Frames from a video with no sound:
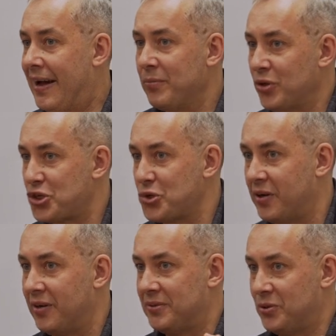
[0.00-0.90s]
I am not
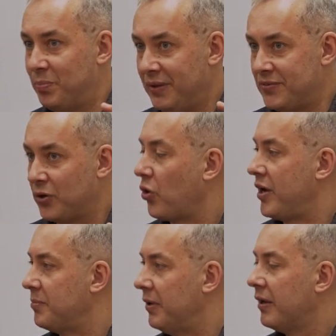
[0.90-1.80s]
sure, so please
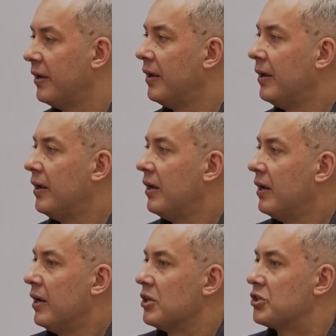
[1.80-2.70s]
correct me.
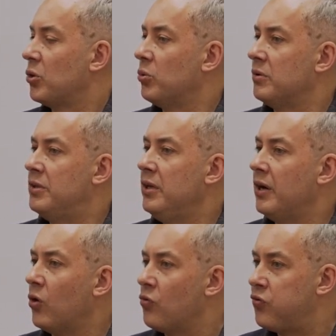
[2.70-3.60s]
So
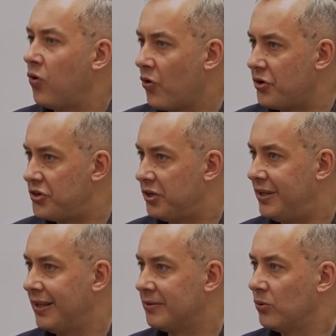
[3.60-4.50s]
the authority,
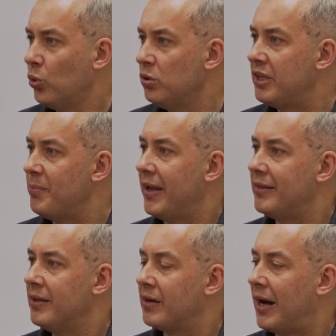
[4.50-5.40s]
the
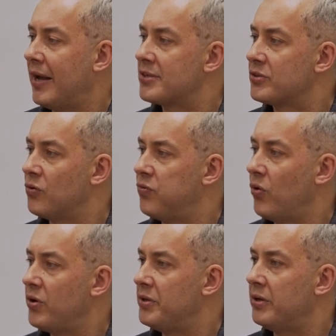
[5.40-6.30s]
ultimate, the highest
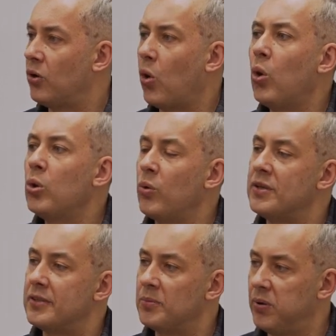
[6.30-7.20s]
authority,
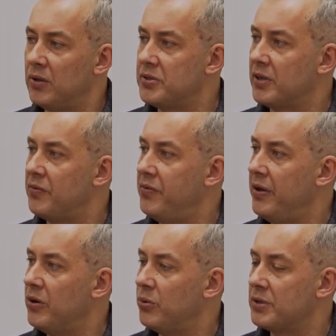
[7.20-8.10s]
always in political
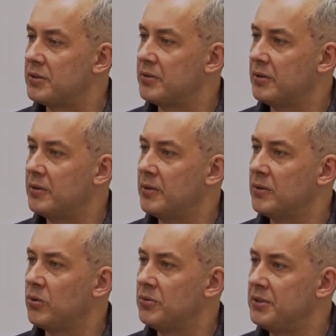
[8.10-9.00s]
theory was
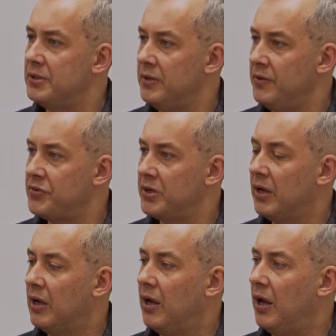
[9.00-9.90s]
uh, conceived
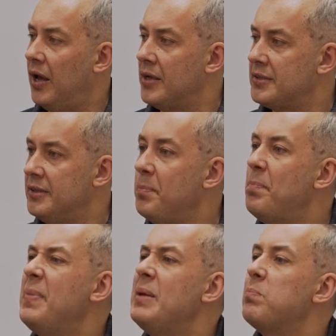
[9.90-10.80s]
as the
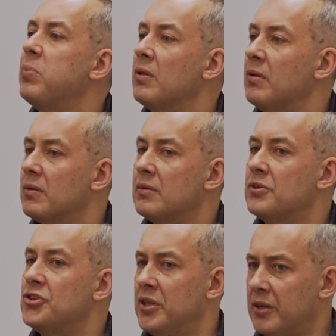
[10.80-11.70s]
people,
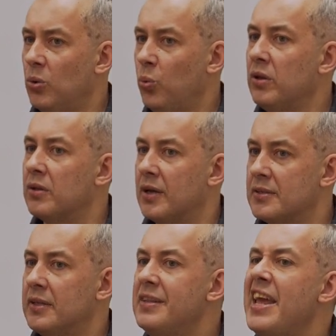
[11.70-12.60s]
general will,
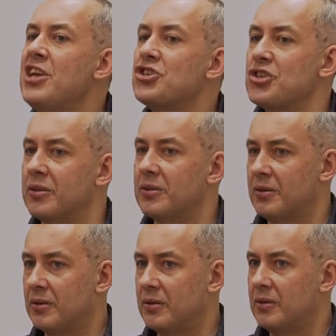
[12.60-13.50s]
as the nation,
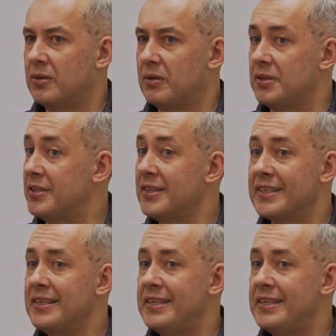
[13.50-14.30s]
since